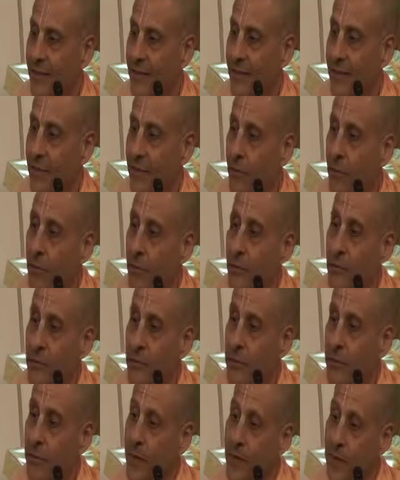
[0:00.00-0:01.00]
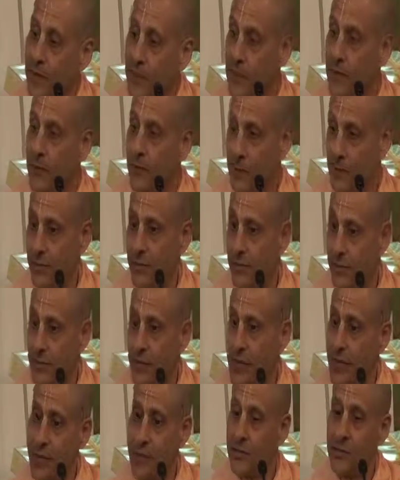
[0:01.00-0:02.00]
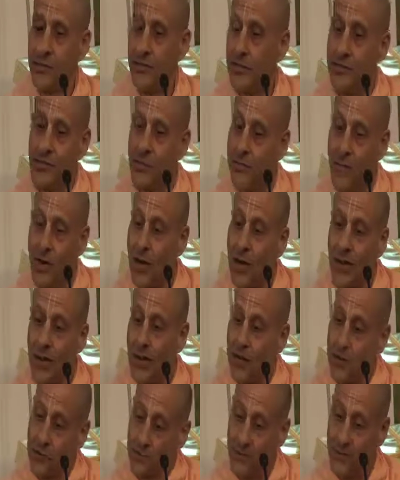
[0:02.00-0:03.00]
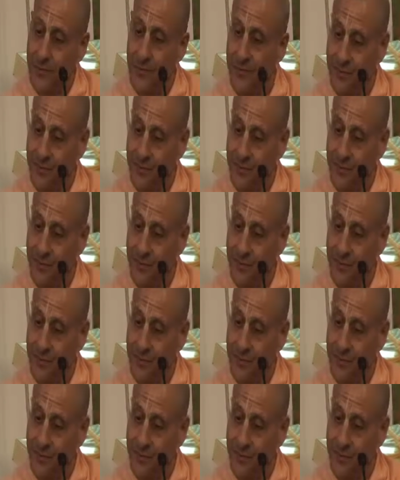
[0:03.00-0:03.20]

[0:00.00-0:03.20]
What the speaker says: in order to master your senses and mind,